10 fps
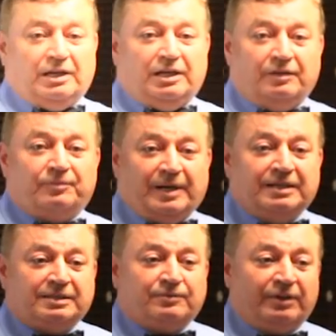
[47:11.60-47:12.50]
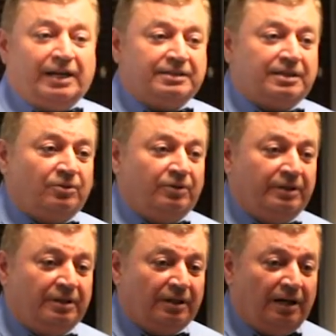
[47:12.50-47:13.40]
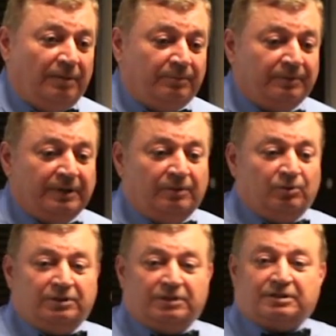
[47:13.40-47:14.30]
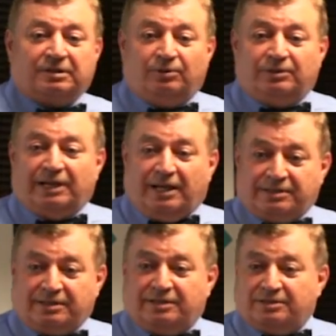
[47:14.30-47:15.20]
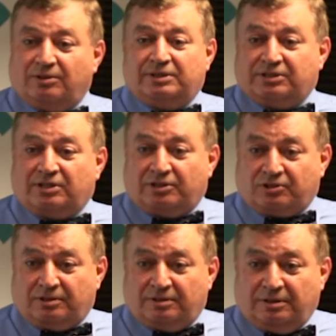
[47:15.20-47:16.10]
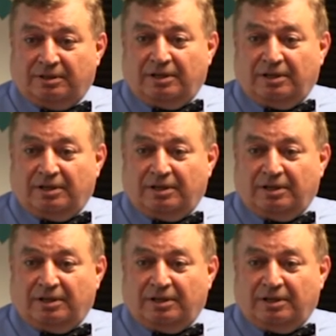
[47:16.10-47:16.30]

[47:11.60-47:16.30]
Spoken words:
if prices for gas are going up, they would exclude gas as non-essential.